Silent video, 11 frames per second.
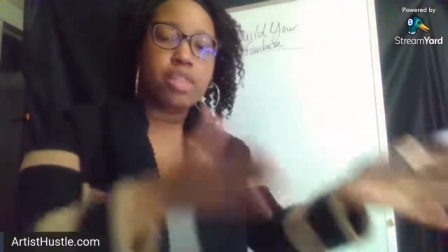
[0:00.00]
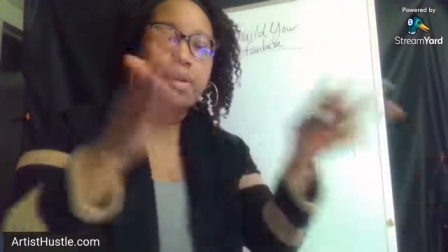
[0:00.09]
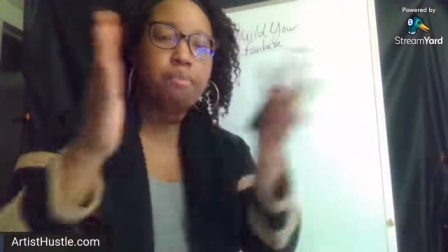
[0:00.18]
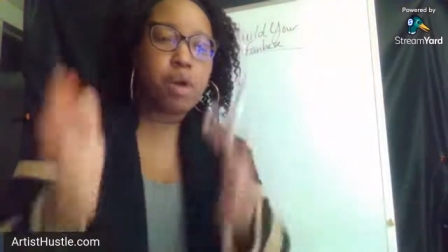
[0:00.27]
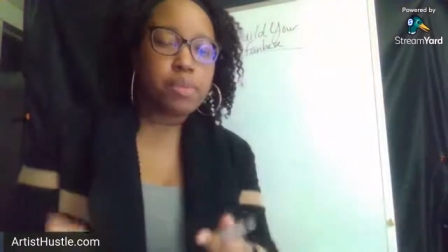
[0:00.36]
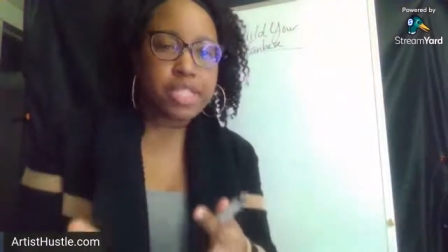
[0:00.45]
the
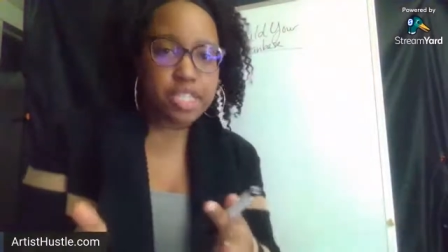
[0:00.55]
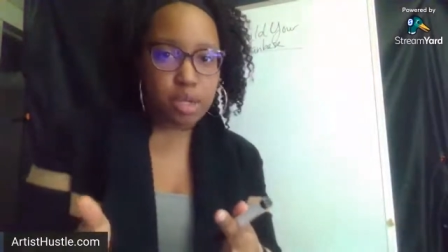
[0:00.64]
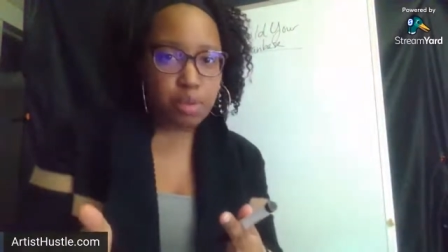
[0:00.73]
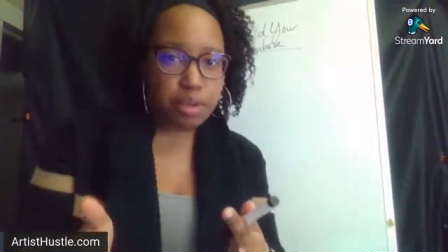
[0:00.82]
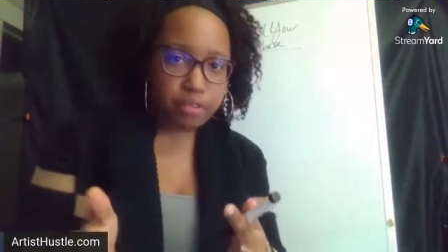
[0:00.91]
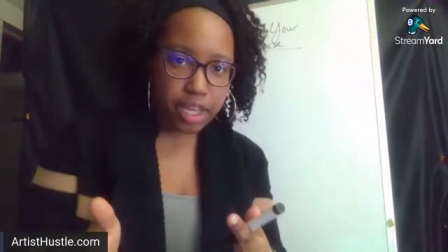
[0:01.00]
moment
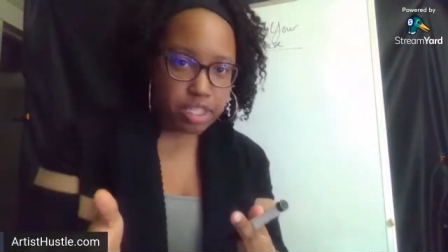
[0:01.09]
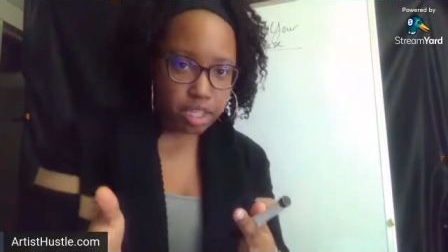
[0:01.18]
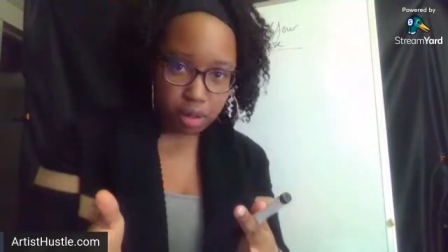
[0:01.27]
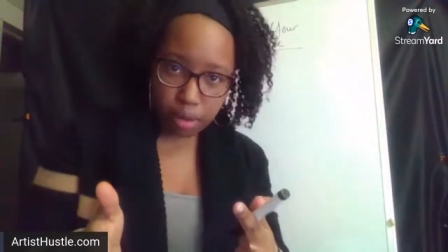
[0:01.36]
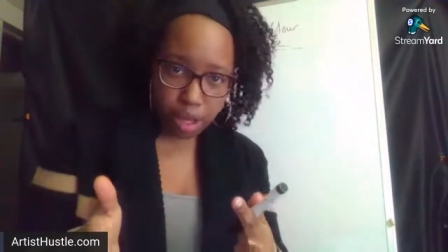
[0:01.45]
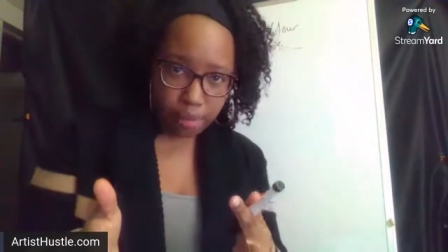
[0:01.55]
someone finds
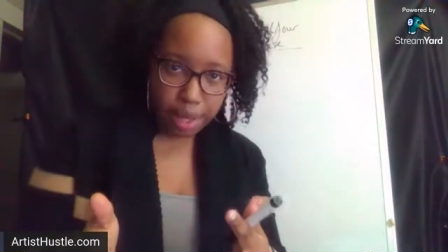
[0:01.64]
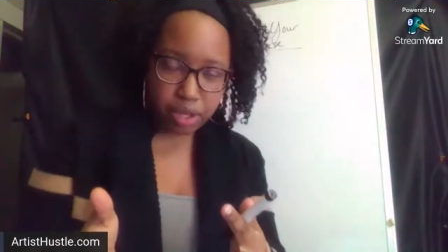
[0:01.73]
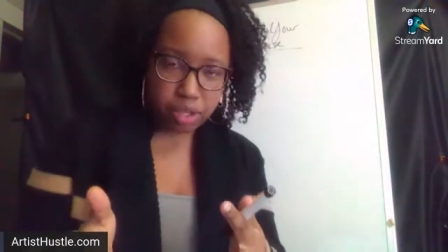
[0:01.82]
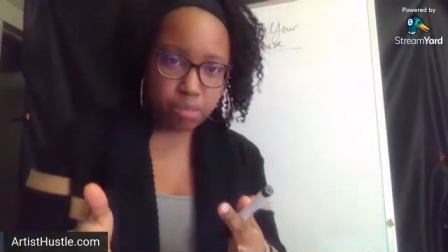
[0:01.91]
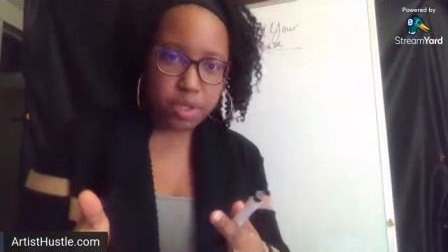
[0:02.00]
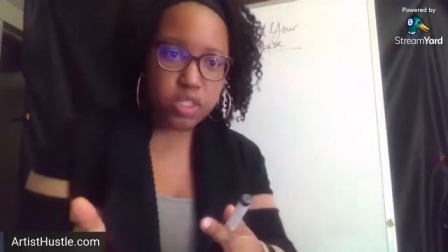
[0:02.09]
out about
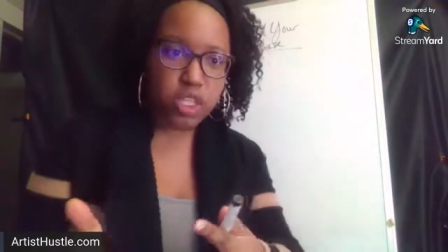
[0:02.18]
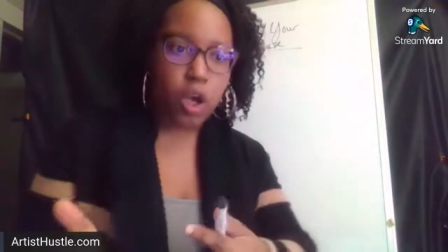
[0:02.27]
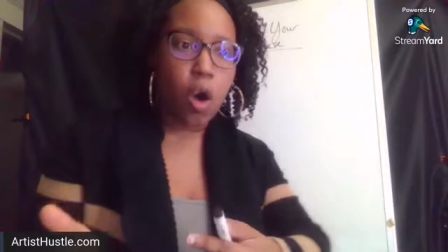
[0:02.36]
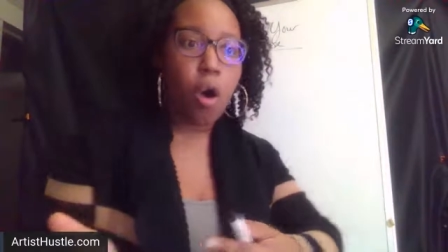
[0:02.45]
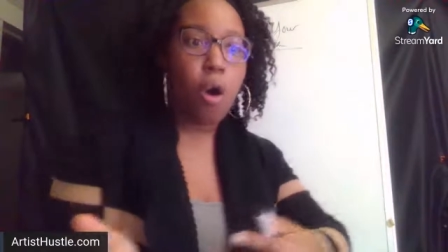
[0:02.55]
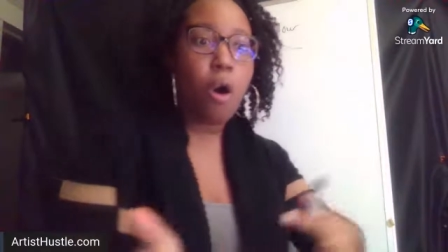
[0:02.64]
your music
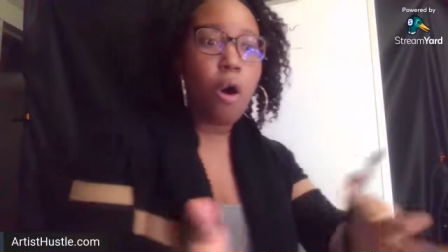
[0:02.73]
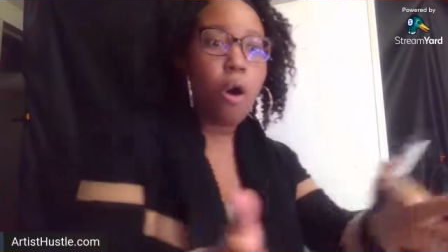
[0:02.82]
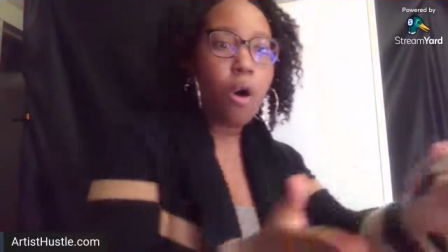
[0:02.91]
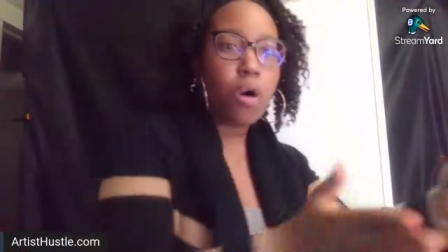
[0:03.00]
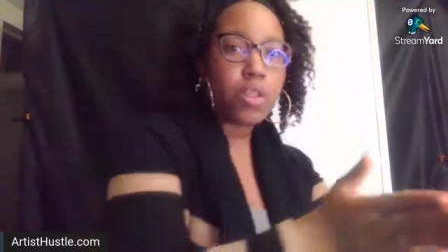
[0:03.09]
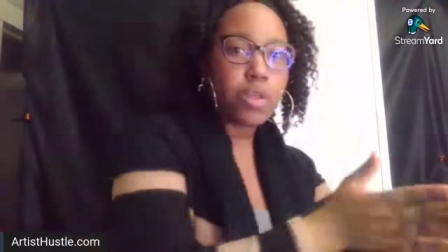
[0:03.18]

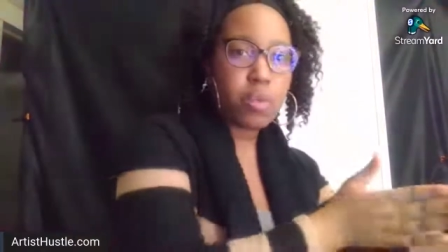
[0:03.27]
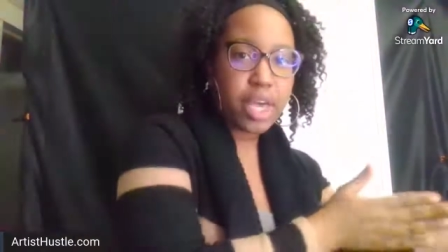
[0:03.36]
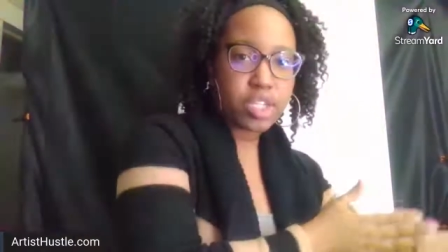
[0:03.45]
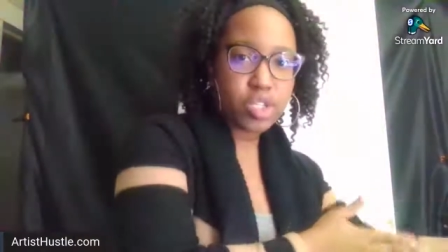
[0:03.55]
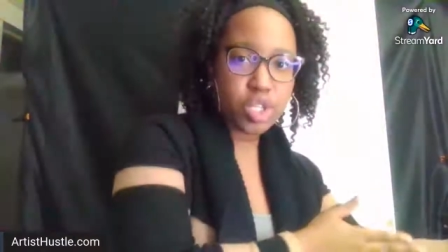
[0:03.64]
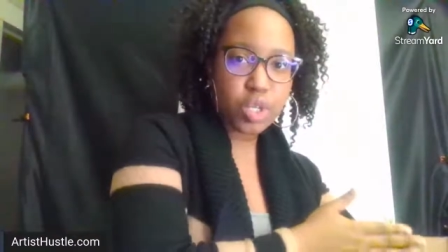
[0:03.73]
all the
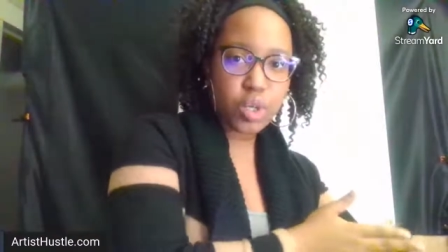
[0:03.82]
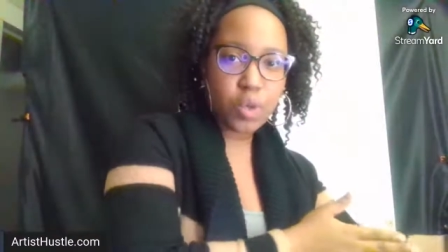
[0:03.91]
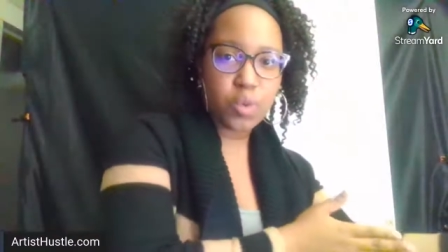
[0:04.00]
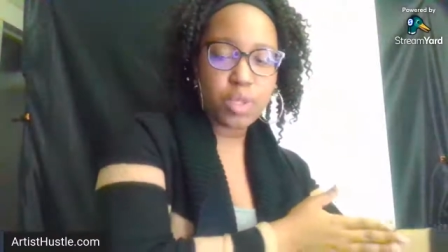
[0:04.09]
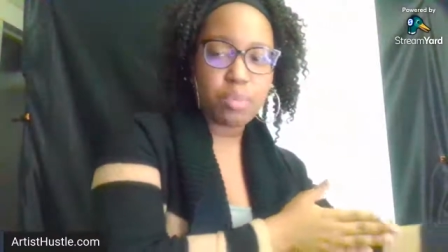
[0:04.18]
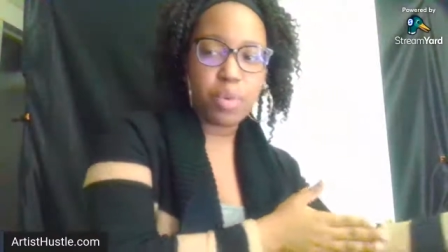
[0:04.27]
way
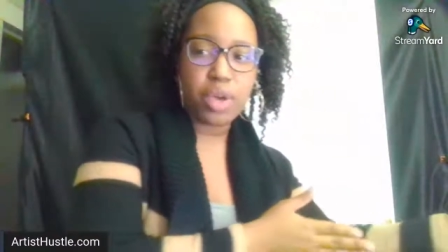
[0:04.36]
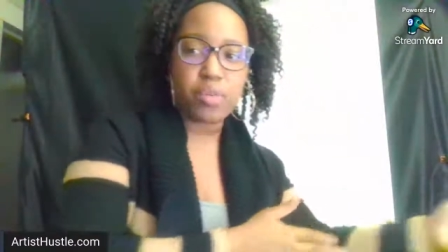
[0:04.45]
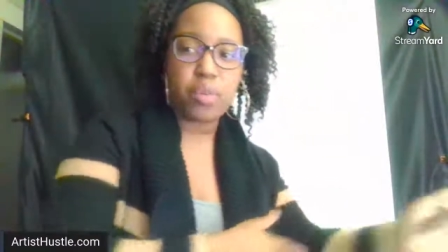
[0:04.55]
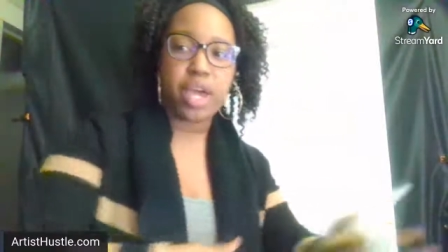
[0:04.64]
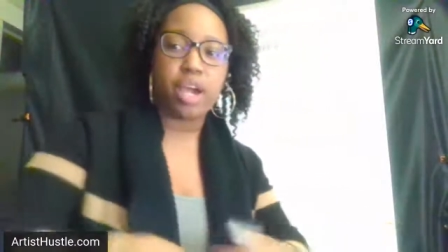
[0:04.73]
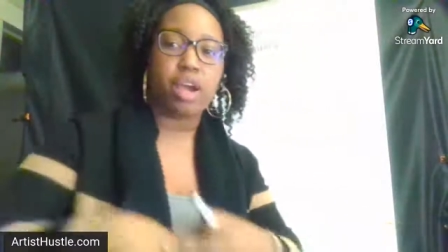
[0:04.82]
to the point
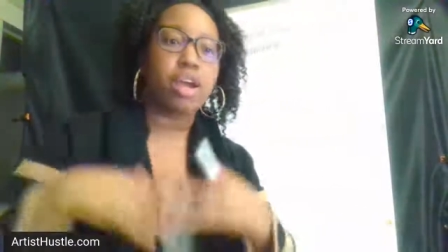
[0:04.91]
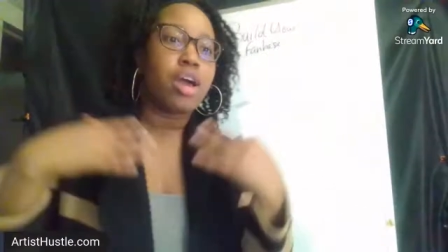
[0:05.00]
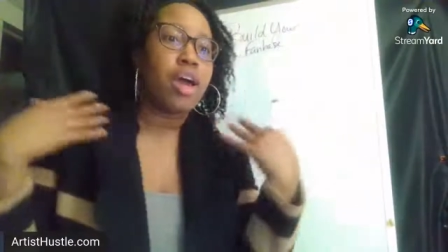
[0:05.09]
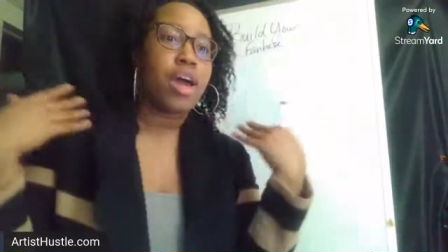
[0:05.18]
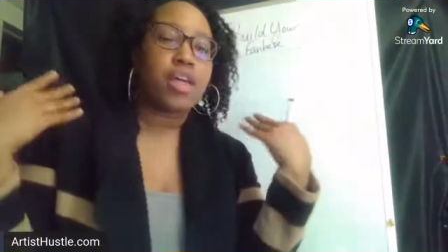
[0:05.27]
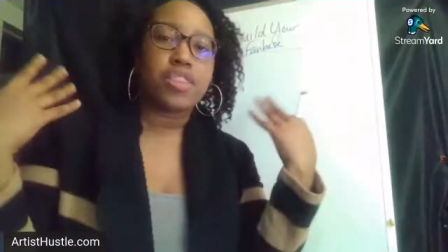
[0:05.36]
where
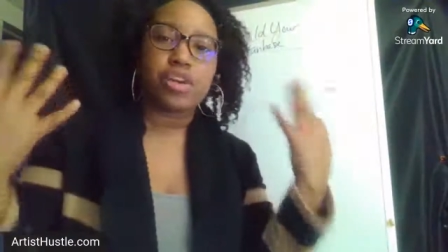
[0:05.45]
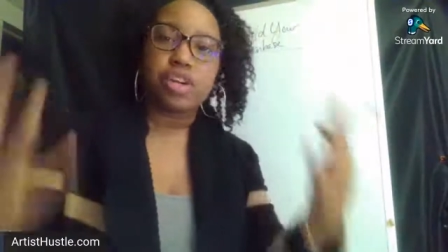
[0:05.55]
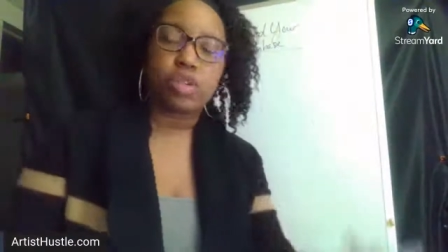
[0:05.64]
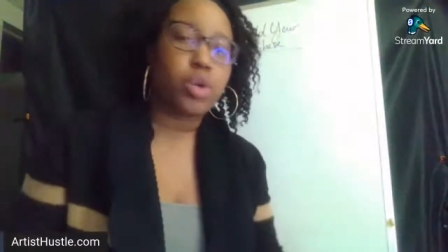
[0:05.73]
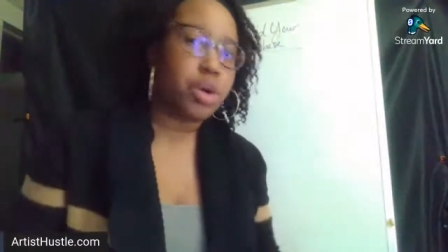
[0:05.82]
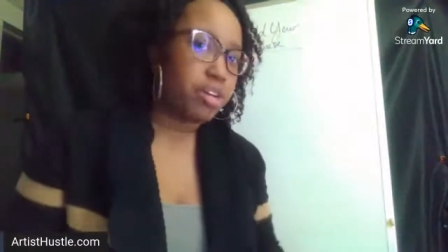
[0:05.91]
they're
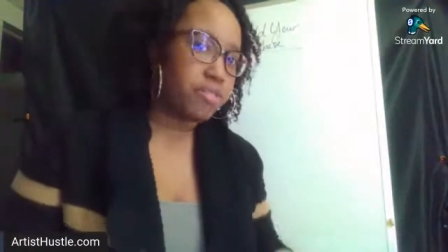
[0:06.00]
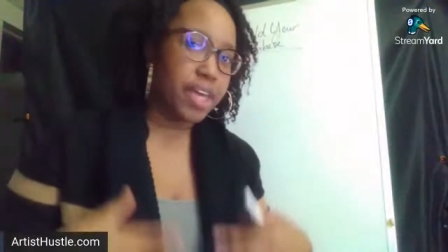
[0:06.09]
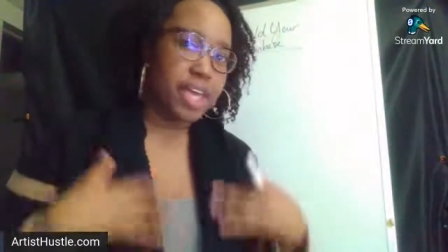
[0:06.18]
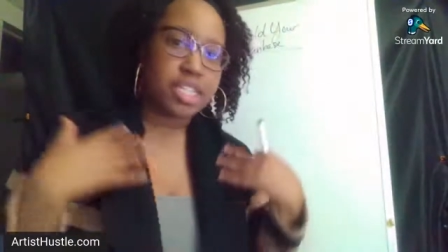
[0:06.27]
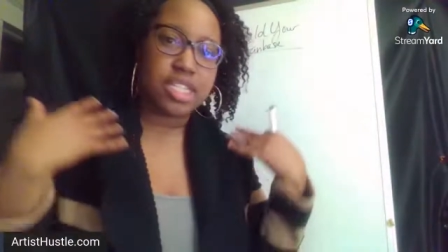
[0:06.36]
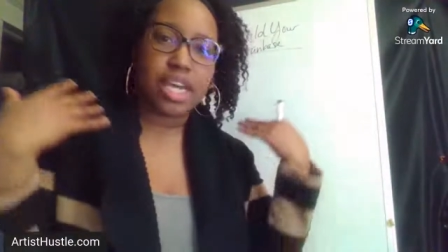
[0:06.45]
your loyal fans.